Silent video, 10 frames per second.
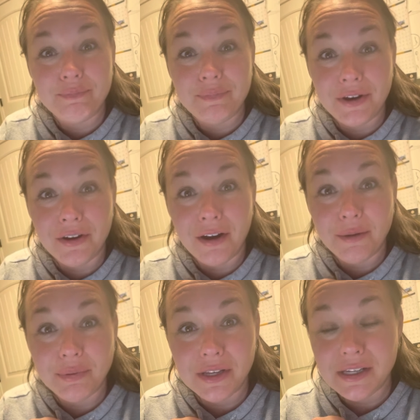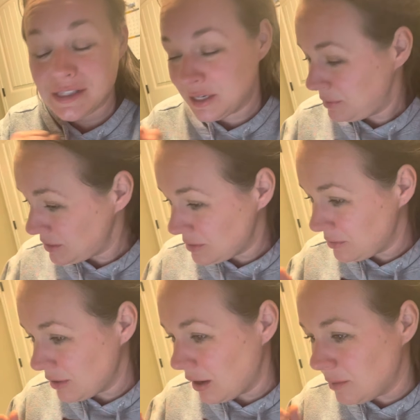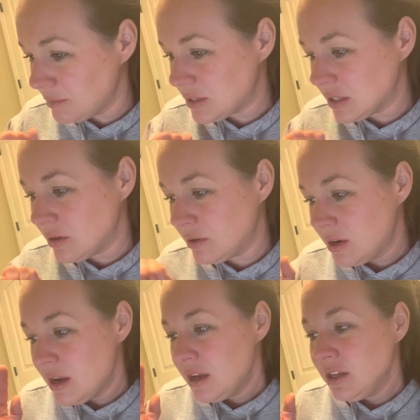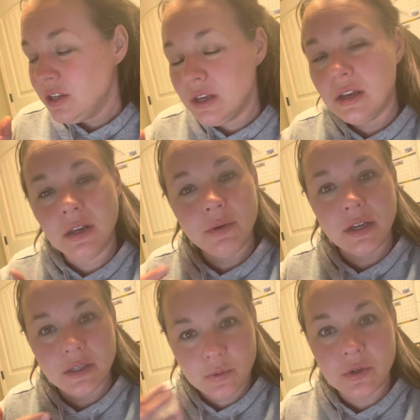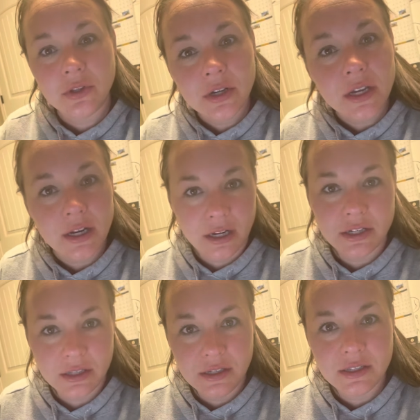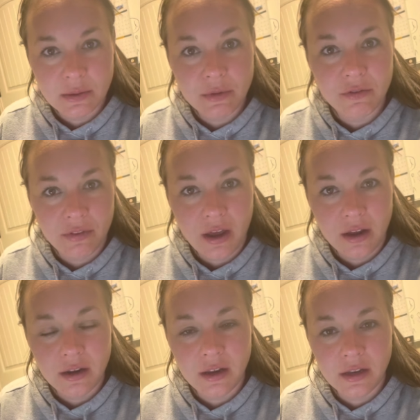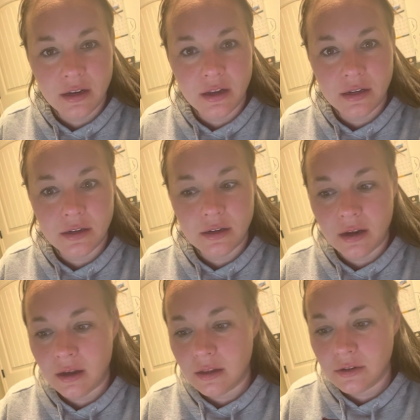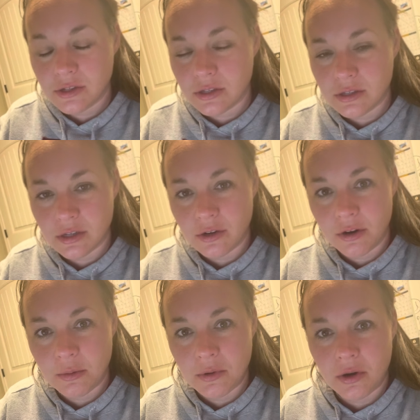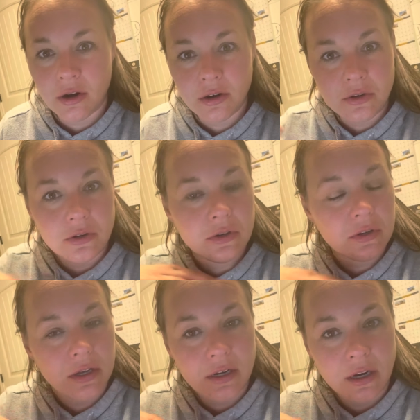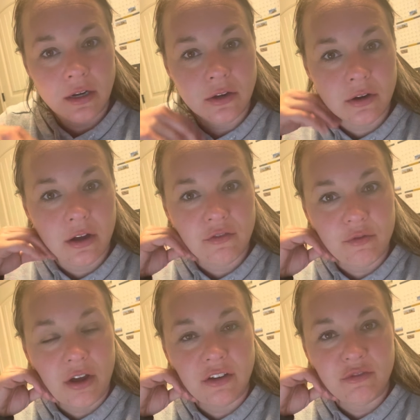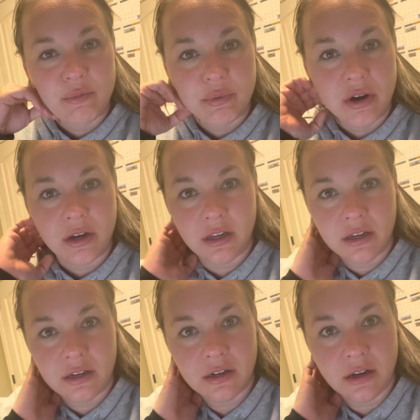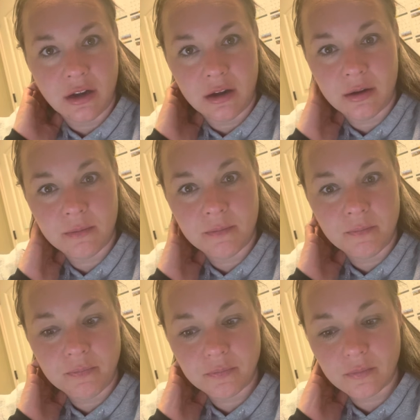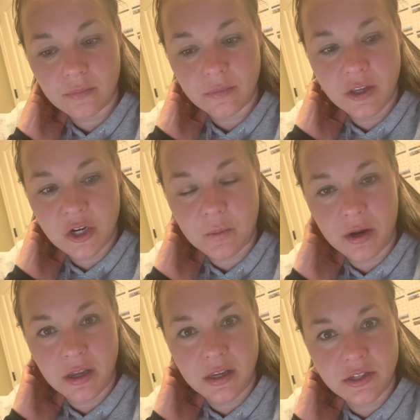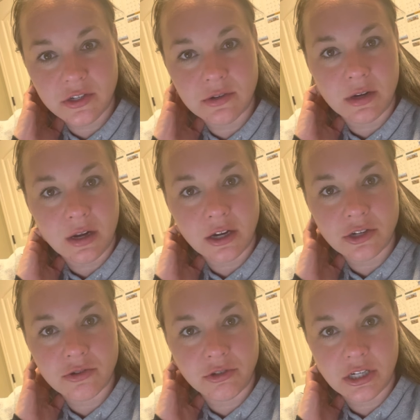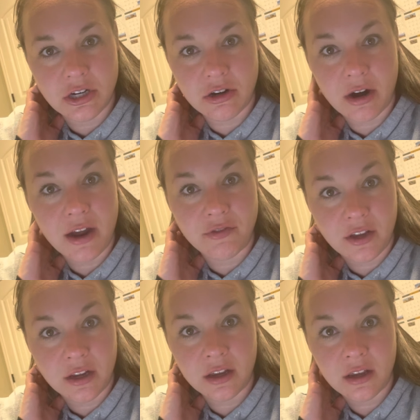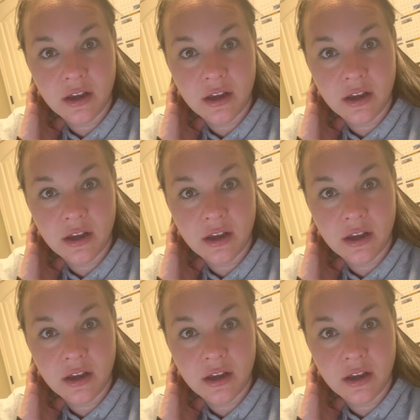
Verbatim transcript: dear God, please let it be soon. Um, so, anyways, we'll look at actually some of that. And and uh, there's this incredible article, and I know I've I've brought in, um, you know, my history, National Geographic